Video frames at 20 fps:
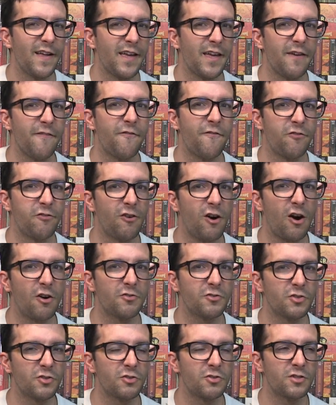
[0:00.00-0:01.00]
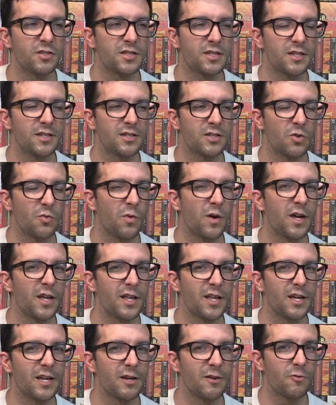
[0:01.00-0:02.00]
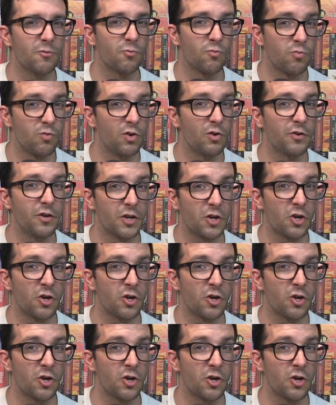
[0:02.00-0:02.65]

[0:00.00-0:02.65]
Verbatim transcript: it flounders to what really